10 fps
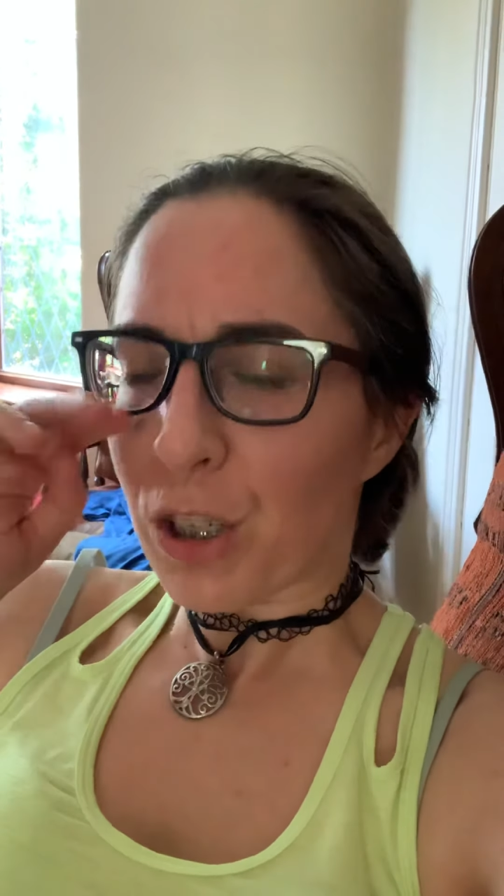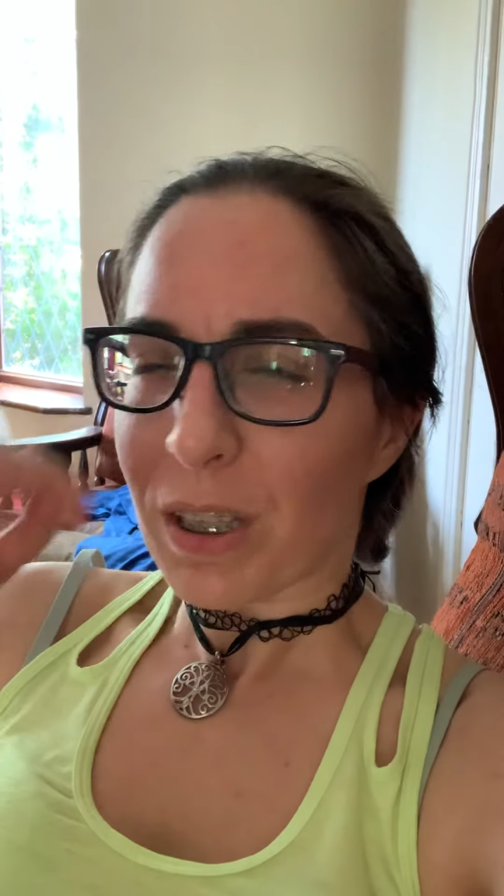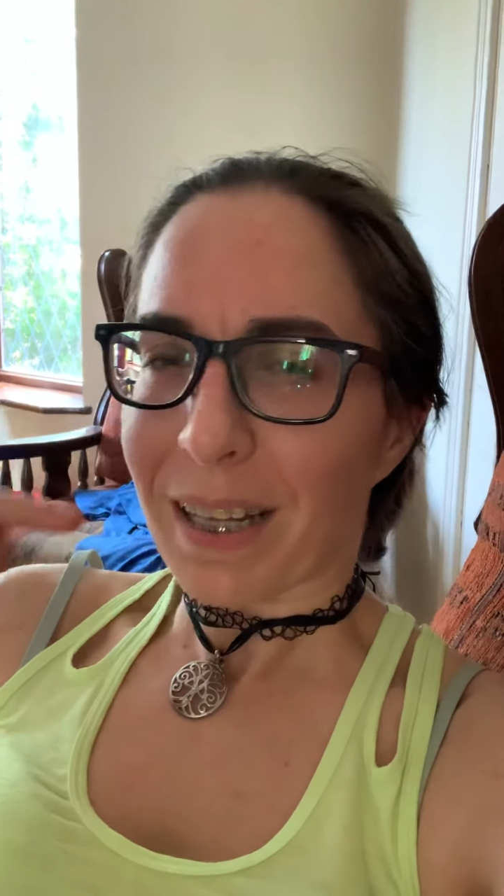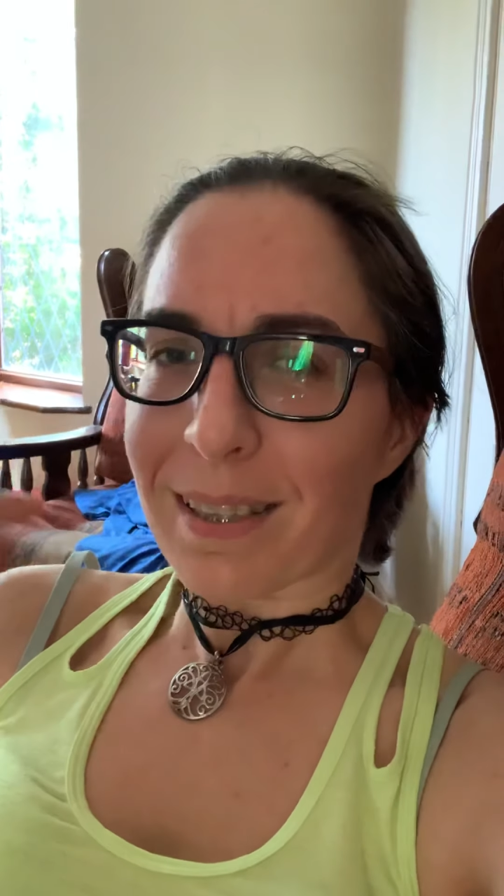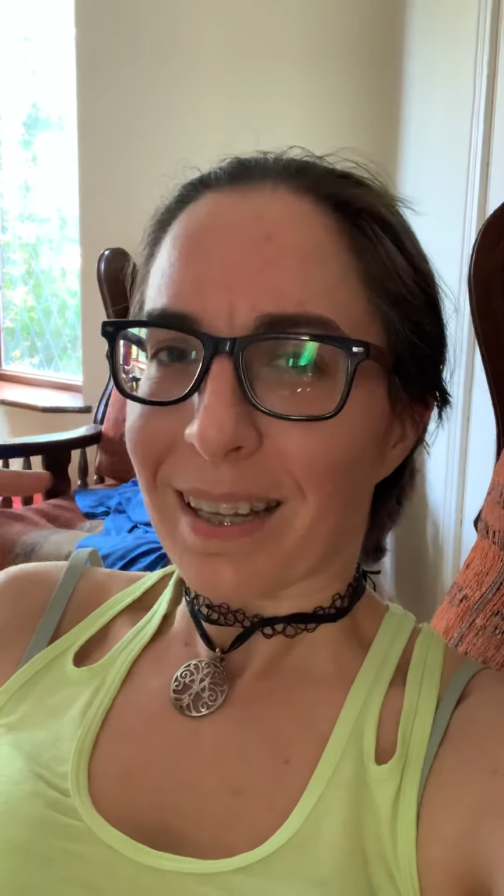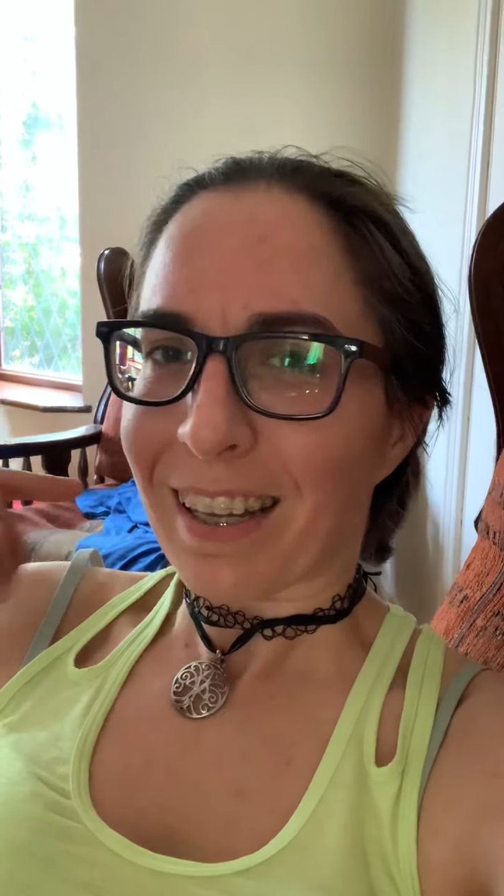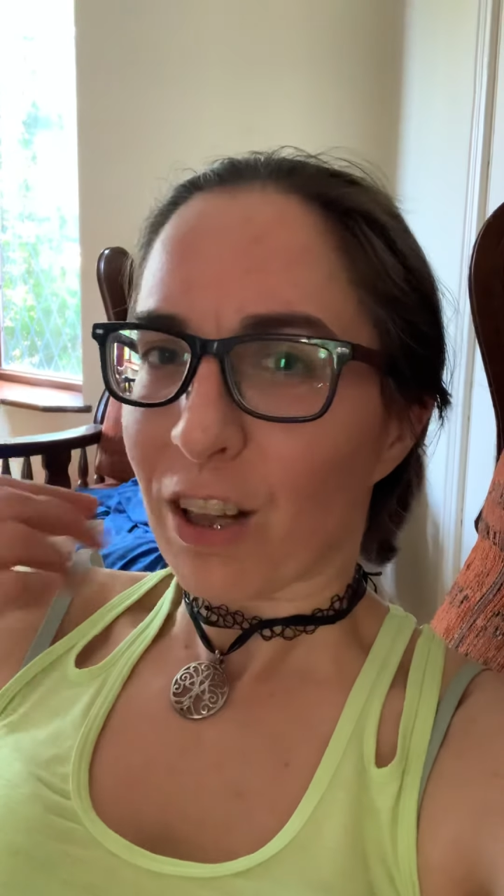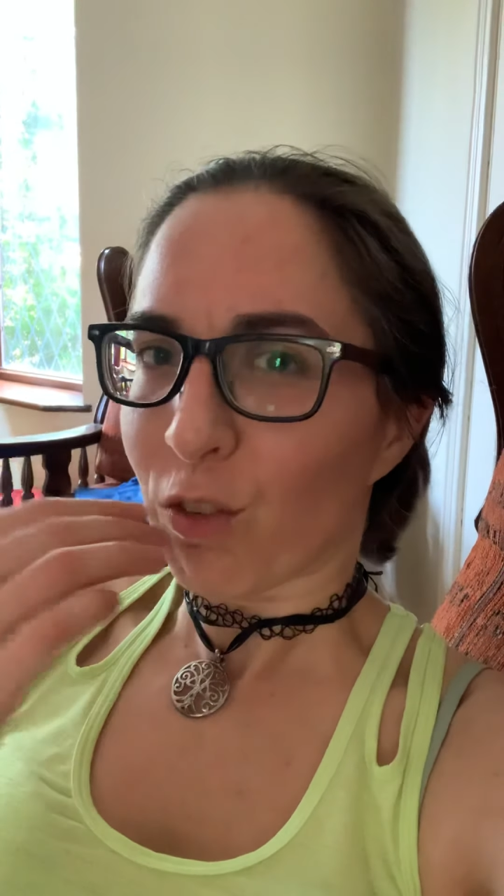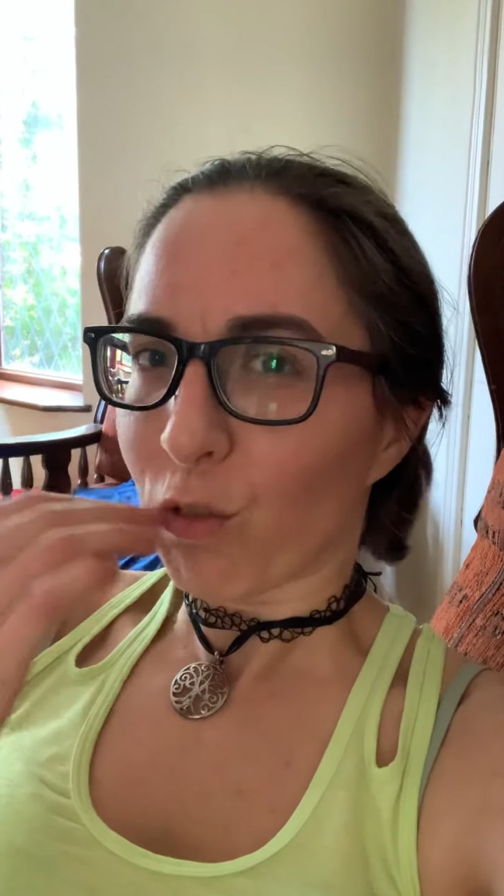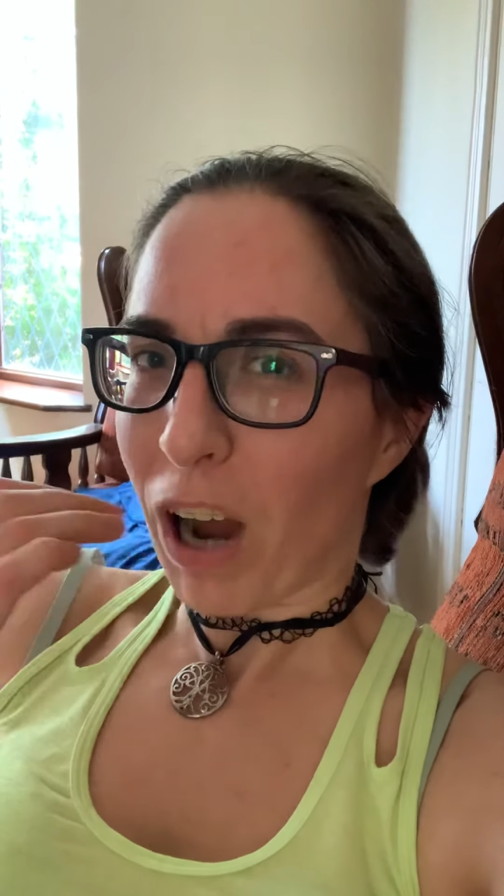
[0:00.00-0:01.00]
that's that
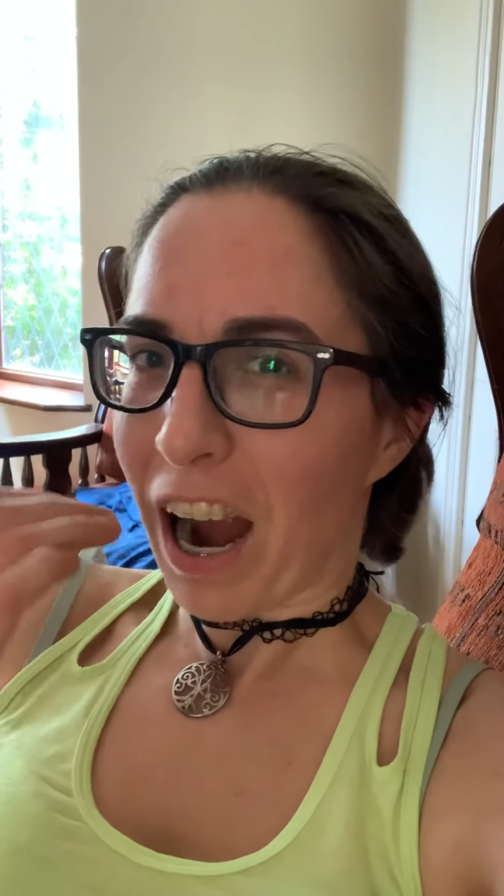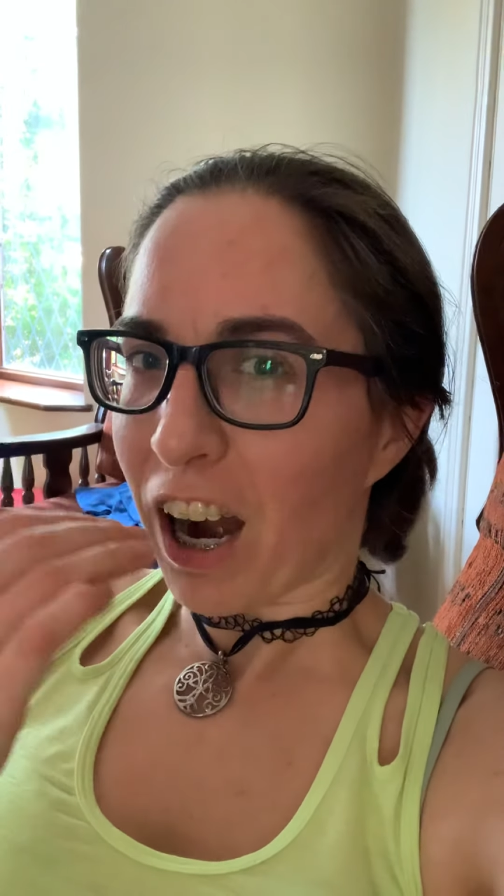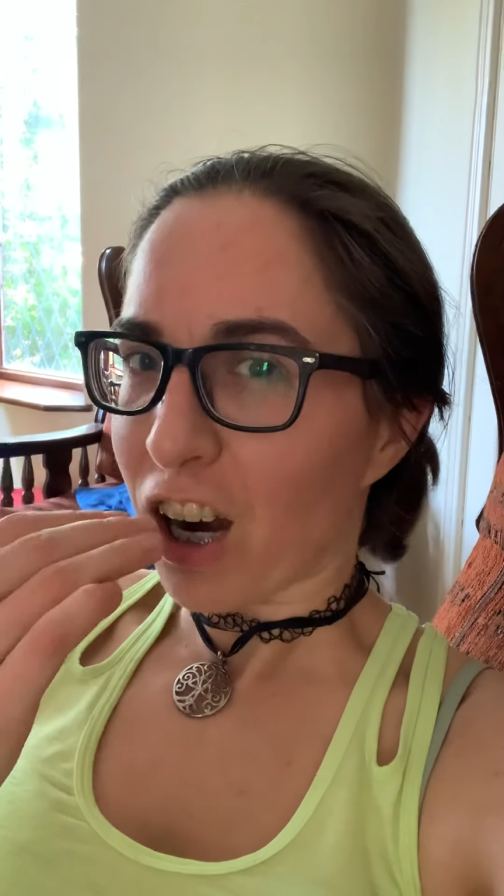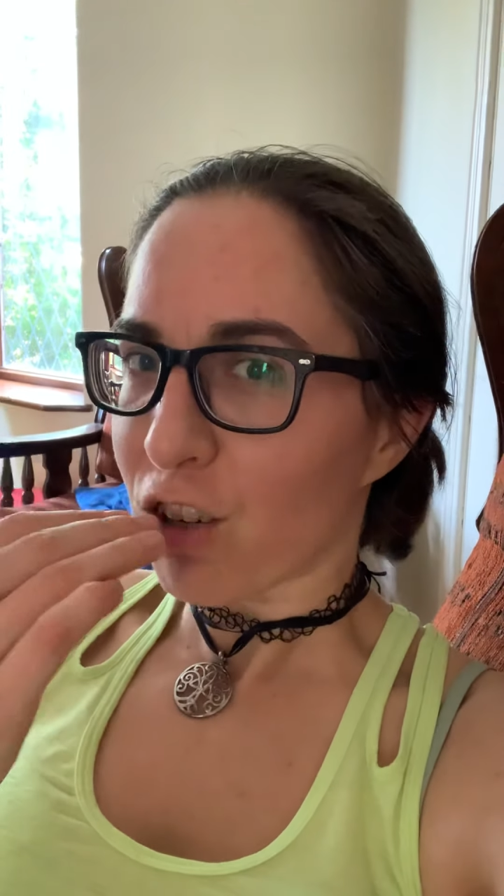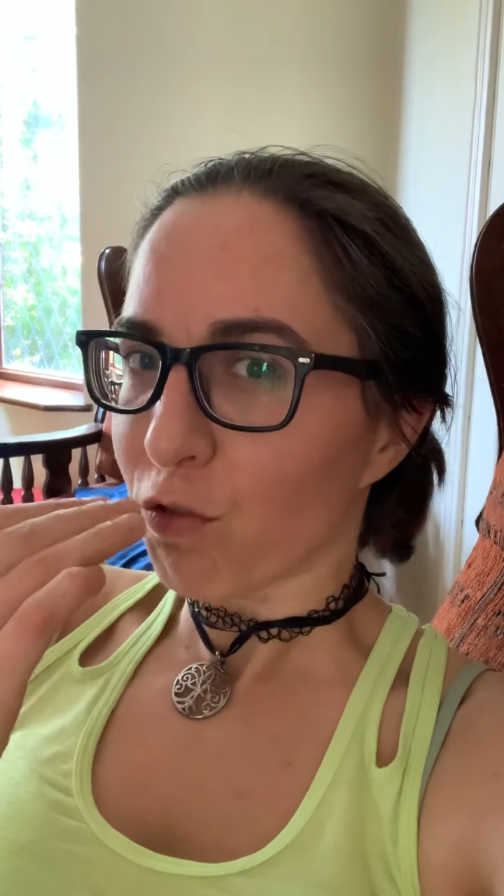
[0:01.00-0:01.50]
little hard